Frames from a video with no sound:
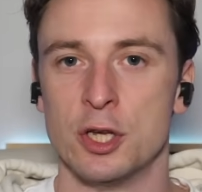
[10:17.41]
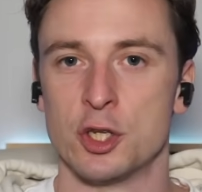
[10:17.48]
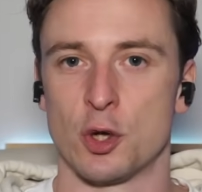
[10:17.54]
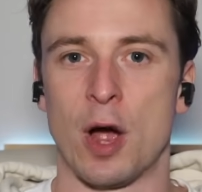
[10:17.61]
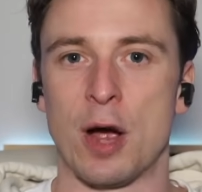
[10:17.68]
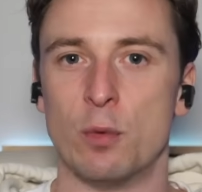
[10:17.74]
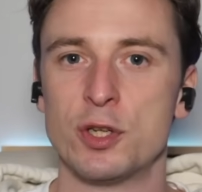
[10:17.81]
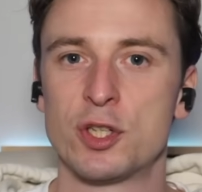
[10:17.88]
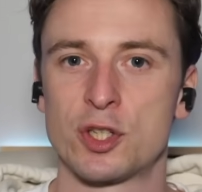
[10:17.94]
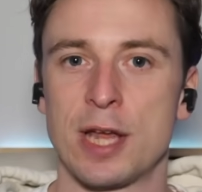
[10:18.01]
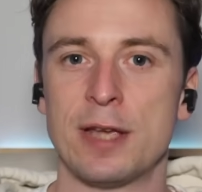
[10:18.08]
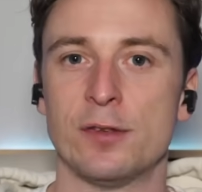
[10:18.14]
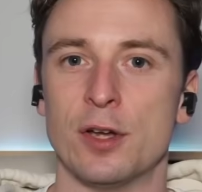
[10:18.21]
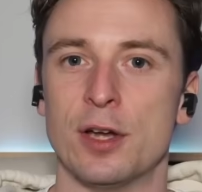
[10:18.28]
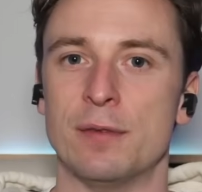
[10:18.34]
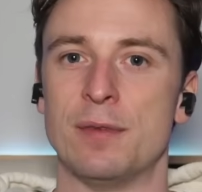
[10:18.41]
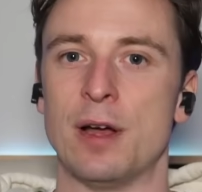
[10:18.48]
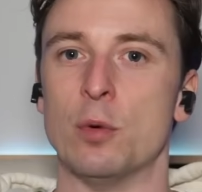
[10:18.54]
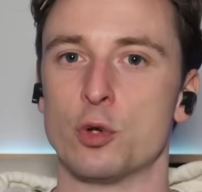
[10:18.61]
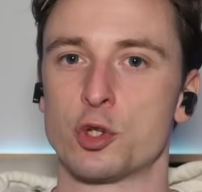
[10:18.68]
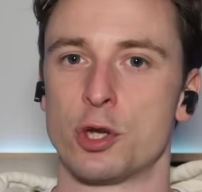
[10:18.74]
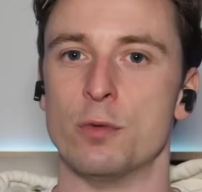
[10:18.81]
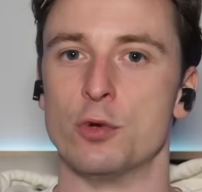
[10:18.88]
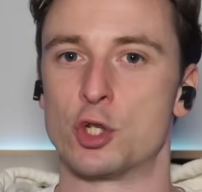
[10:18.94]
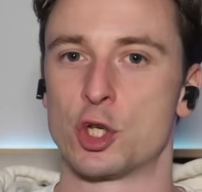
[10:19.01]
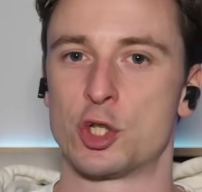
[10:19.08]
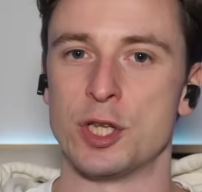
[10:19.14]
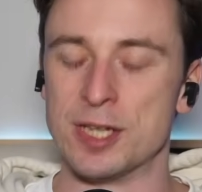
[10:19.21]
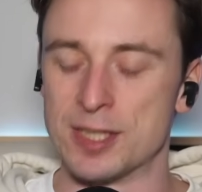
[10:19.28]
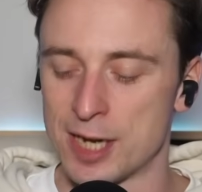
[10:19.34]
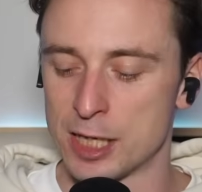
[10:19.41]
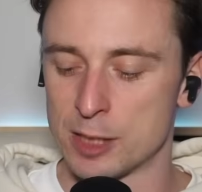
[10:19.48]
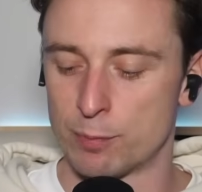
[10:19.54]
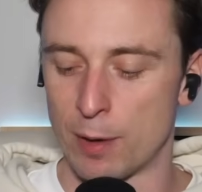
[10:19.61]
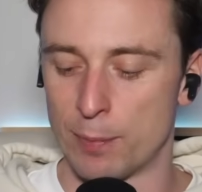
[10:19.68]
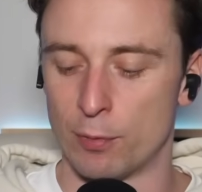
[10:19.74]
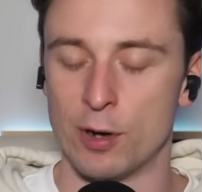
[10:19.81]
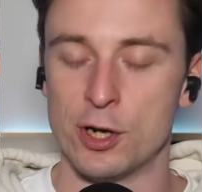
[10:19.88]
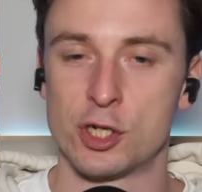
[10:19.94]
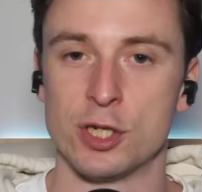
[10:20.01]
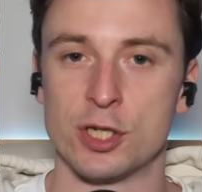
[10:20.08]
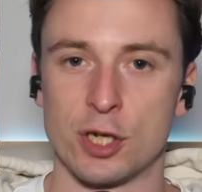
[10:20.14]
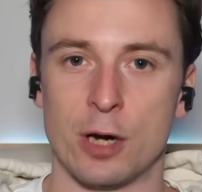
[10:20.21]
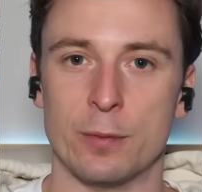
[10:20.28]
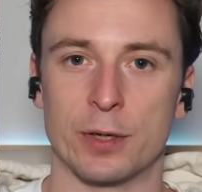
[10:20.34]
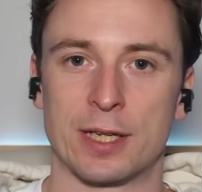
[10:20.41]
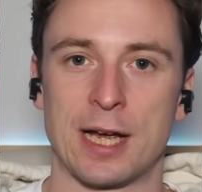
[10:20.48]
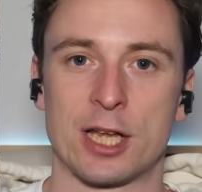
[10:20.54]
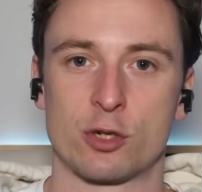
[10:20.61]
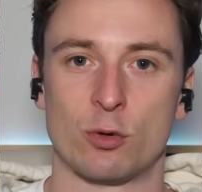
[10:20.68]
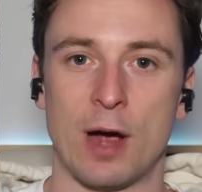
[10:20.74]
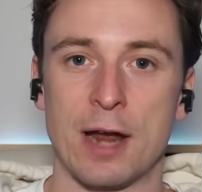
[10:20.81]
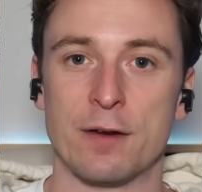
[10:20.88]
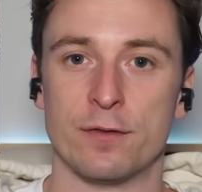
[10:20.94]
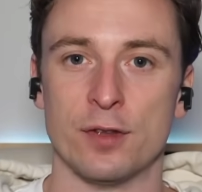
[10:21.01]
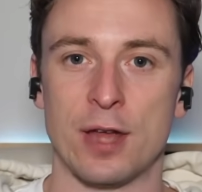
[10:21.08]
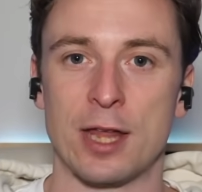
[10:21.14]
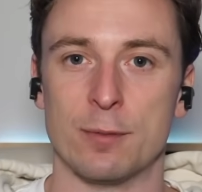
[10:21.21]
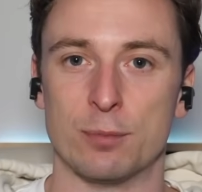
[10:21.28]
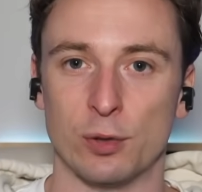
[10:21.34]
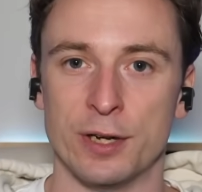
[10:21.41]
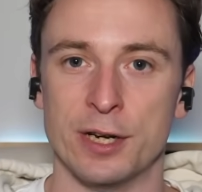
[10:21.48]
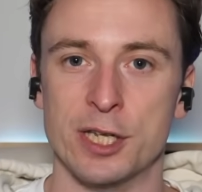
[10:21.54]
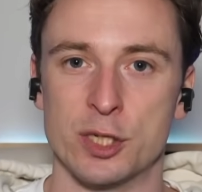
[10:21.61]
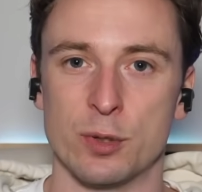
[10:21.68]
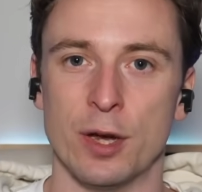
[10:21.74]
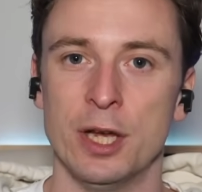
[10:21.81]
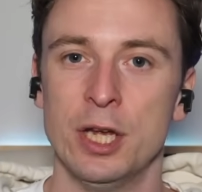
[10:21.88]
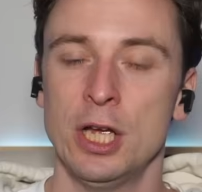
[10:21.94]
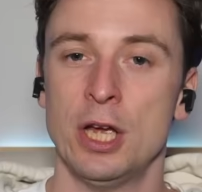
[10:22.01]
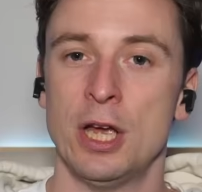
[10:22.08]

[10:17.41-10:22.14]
So I would say that also it was just the intense preparation time that Catterall had for that played into it.